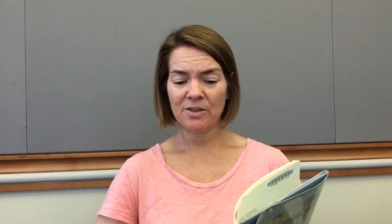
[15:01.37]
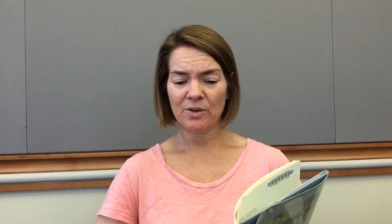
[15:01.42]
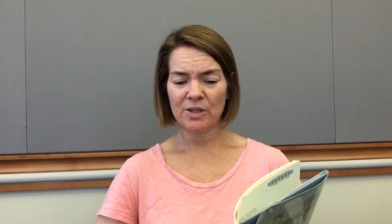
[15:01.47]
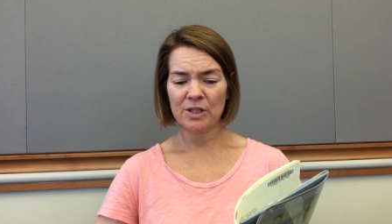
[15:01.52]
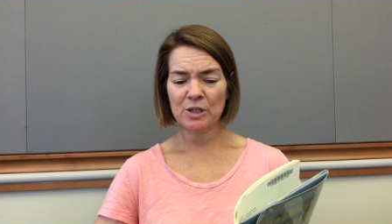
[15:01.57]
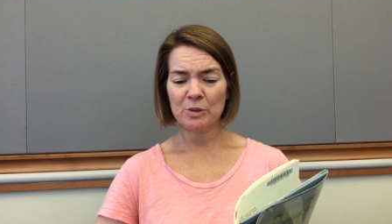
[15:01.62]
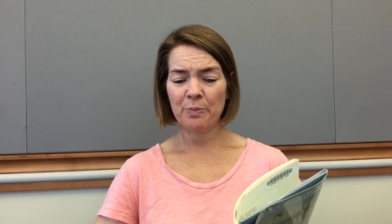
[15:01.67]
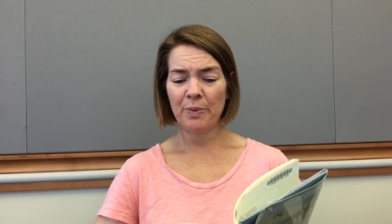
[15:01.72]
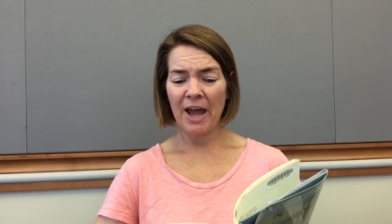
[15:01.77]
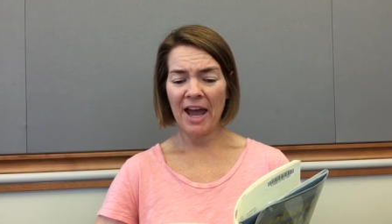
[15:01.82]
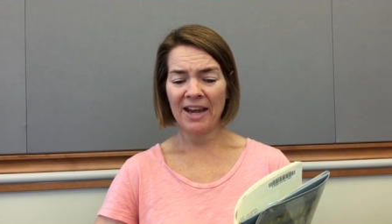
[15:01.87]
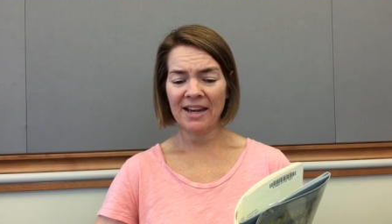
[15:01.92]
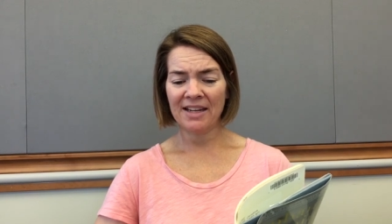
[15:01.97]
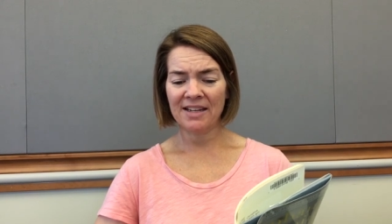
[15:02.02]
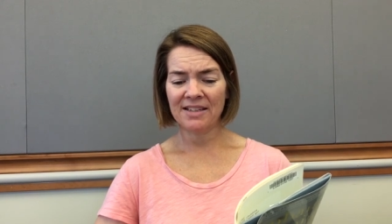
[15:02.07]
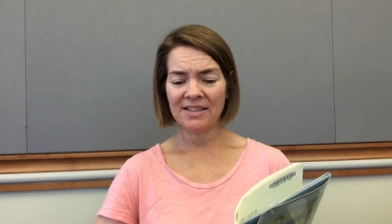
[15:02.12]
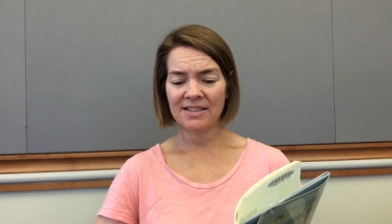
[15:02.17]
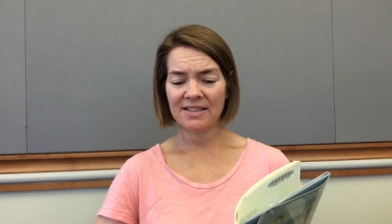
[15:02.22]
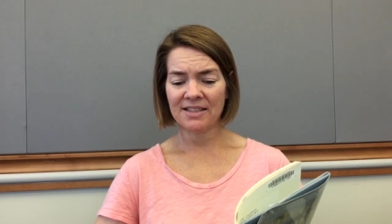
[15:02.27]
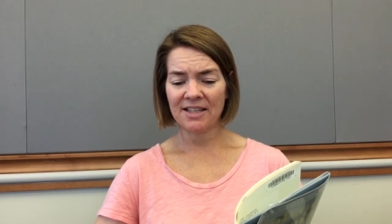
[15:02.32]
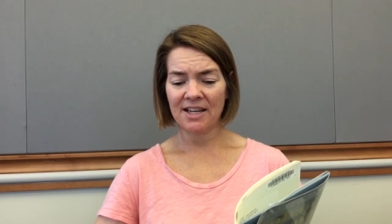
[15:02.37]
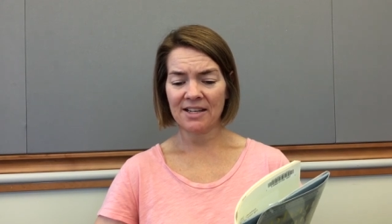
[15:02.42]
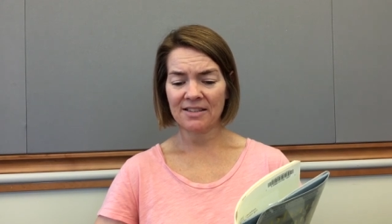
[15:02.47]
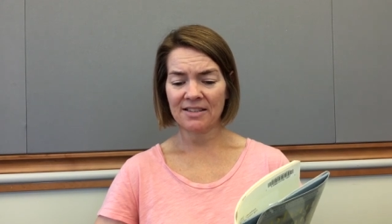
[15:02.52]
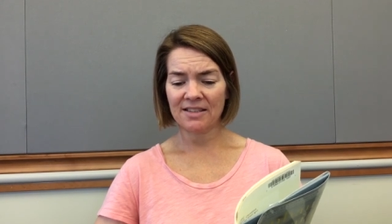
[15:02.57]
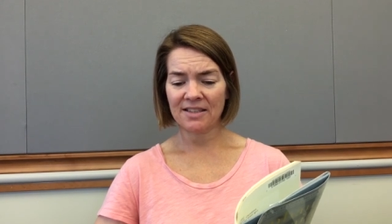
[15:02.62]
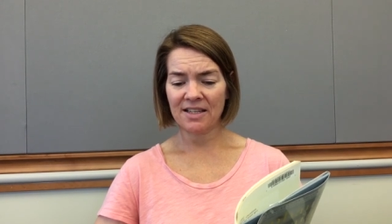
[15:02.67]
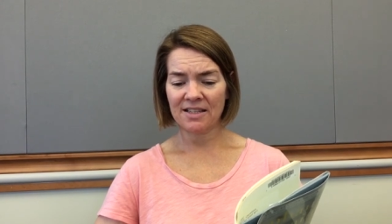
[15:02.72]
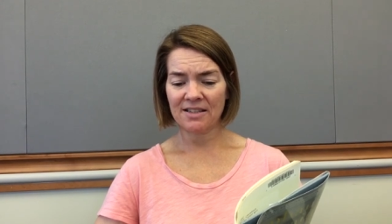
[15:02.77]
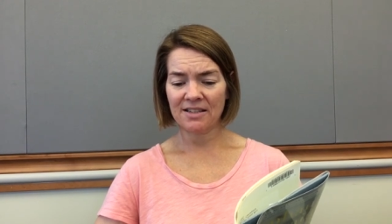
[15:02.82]
or spat in
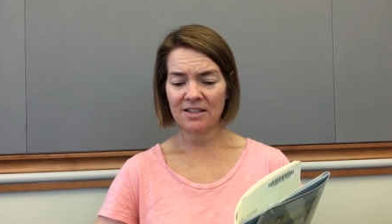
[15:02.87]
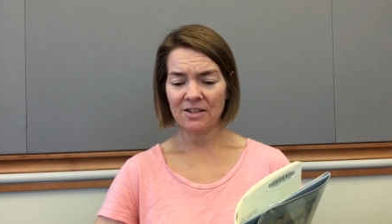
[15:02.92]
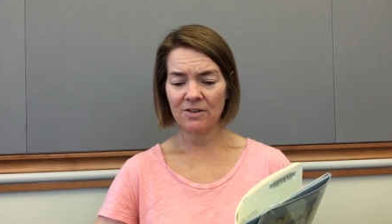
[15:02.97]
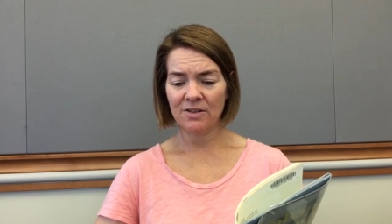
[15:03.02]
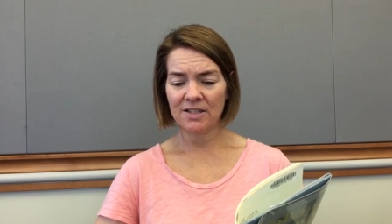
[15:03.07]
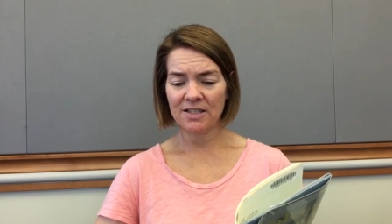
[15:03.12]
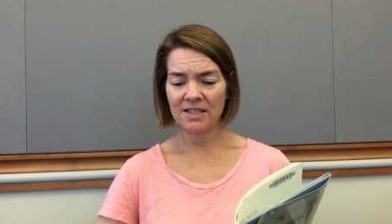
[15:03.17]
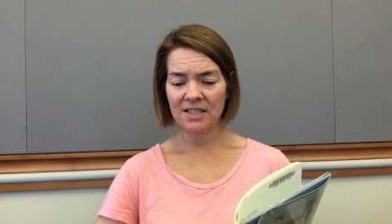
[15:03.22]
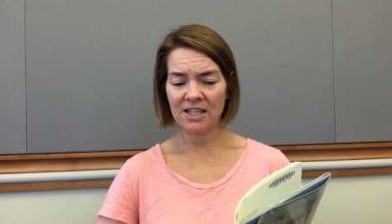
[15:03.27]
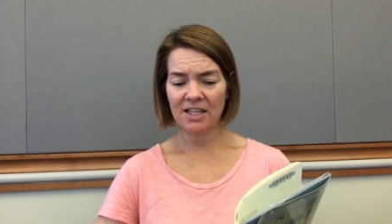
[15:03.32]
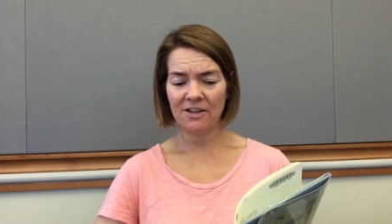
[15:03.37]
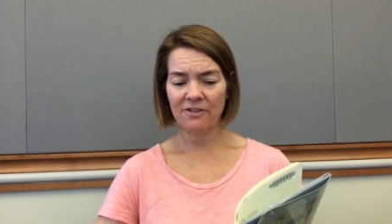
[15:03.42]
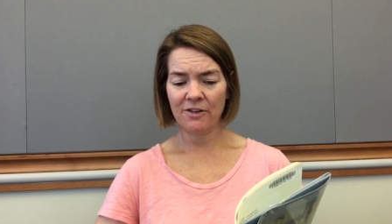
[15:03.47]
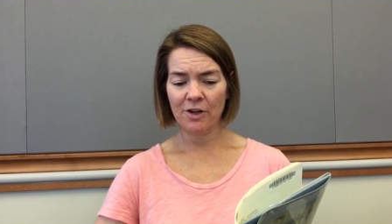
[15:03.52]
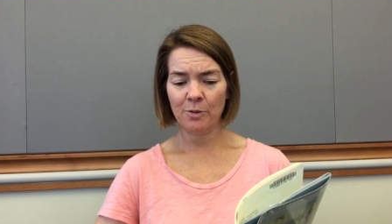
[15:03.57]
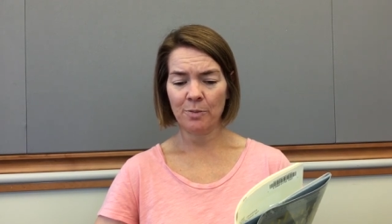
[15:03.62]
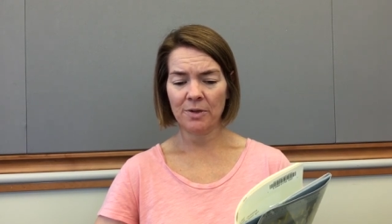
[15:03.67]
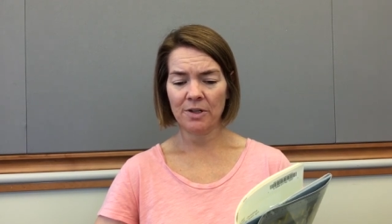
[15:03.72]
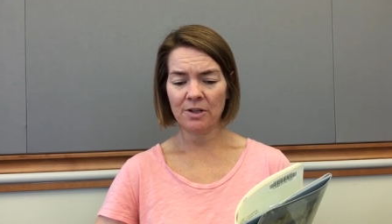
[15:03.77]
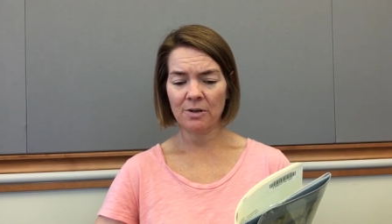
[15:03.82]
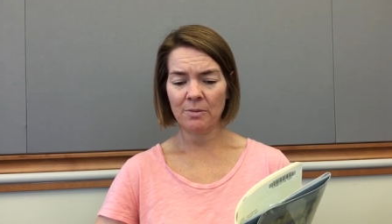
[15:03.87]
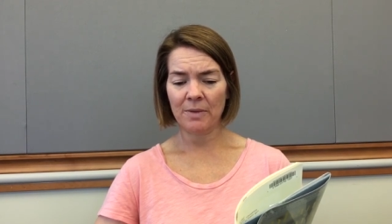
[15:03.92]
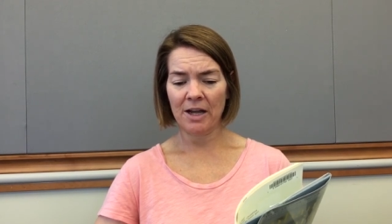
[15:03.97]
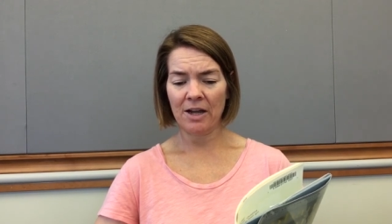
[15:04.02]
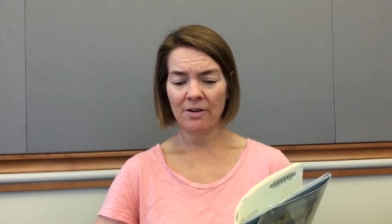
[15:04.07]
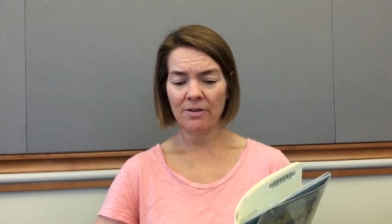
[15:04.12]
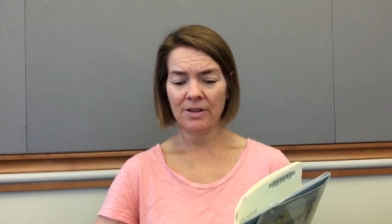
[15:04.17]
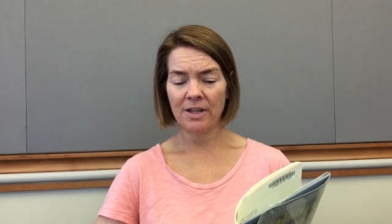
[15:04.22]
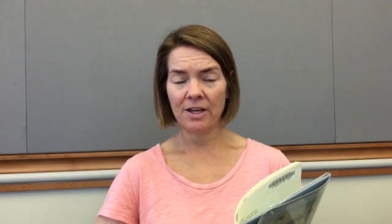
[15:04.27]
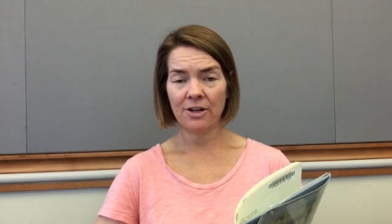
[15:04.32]
disgust as soon as Niamh opened her
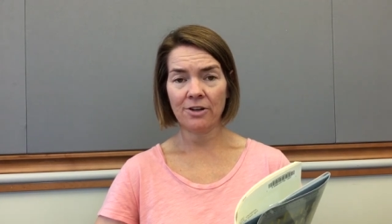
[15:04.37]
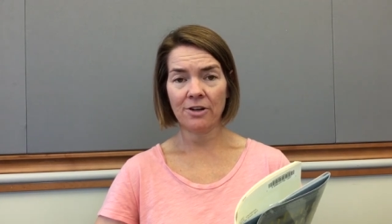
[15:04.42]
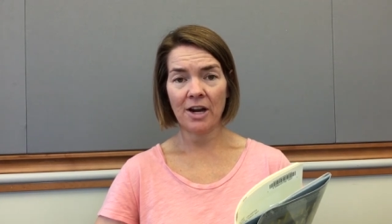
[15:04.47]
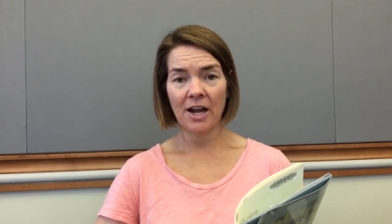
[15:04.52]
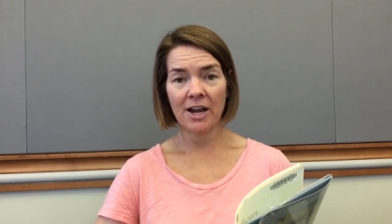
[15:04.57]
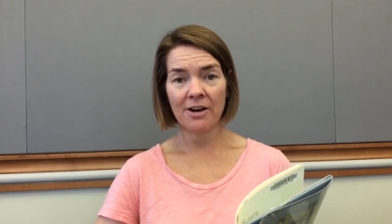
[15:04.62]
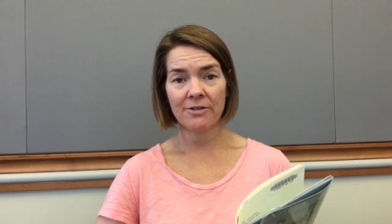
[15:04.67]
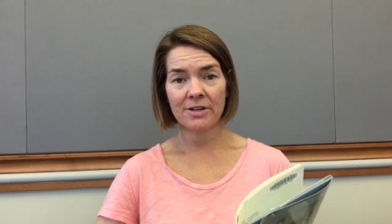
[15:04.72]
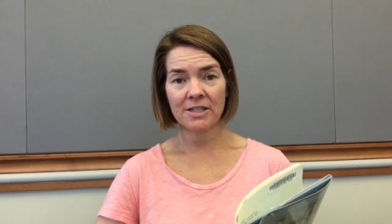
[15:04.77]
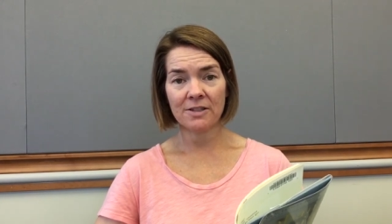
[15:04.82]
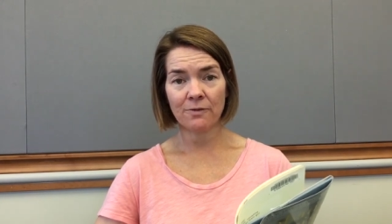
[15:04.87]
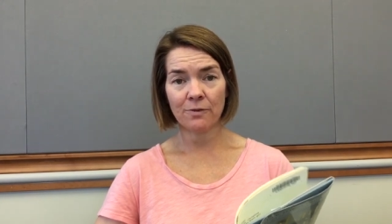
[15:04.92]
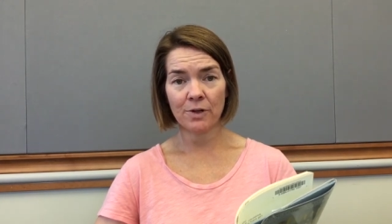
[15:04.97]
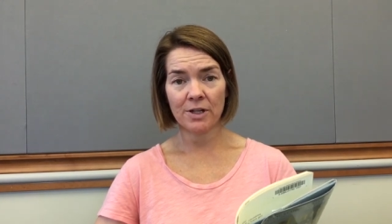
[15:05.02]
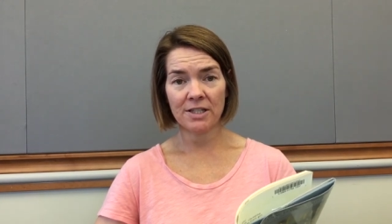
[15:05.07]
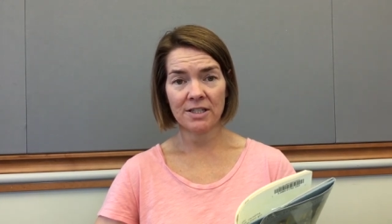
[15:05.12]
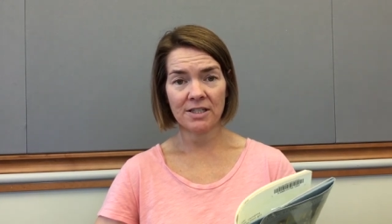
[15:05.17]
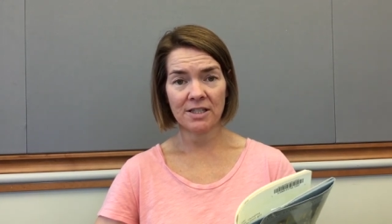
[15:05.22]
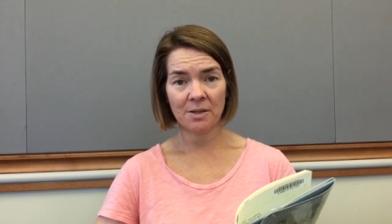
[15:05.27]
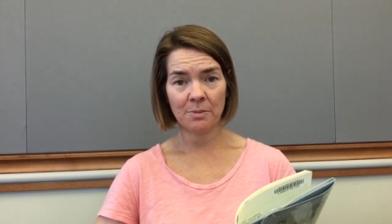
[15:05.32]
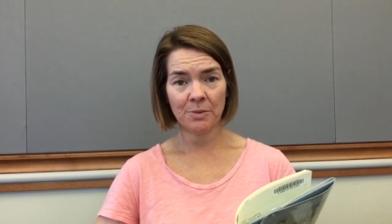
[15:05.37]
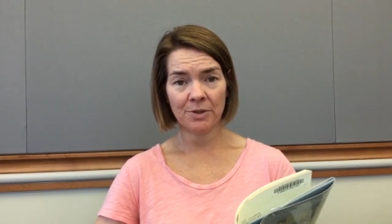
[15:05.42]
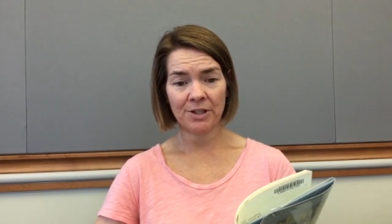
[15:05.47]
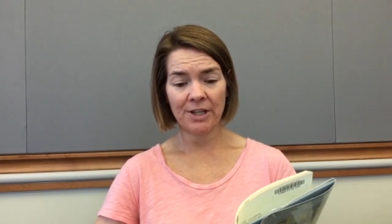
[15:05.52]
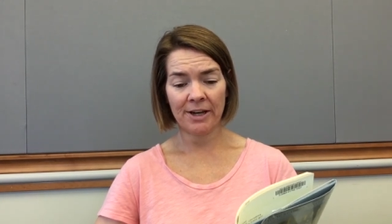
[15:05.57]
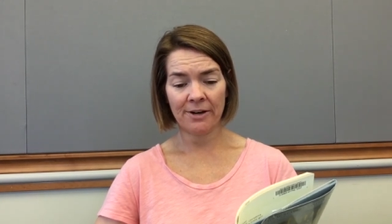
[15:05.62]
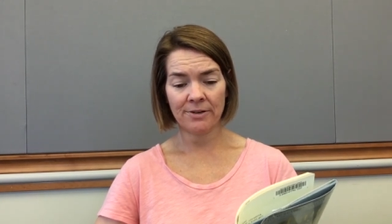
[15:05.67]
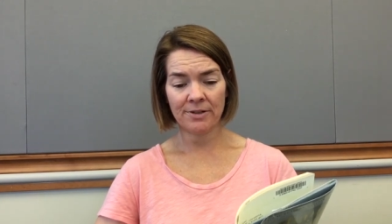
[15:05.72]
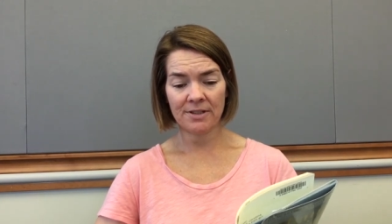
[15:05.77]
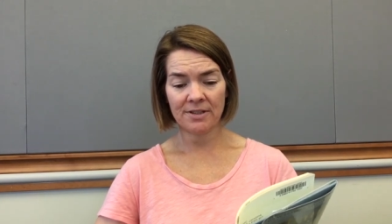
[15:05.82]
mouth and her Irish voice tumbled
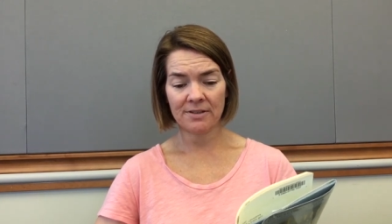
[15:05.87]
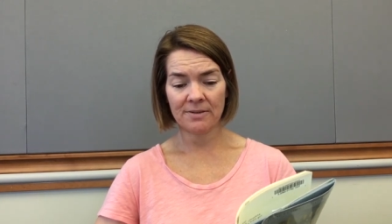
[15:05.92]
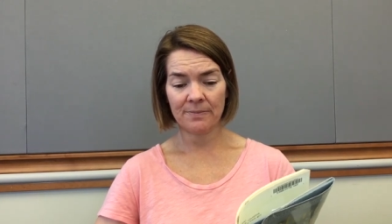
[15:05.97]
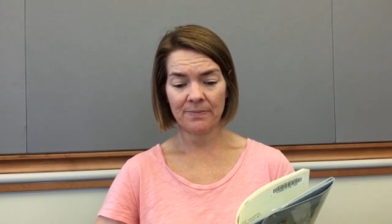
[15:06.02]
out.